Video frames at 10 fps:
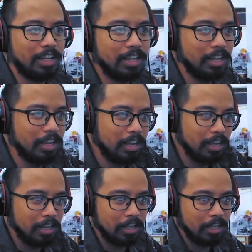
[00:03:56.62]

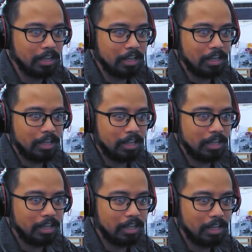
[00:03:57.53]

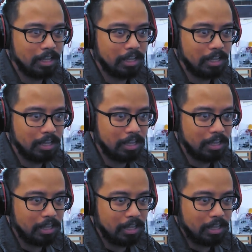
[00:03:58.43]

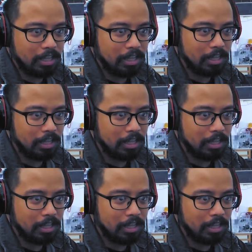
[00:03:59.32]
Nobody speaks.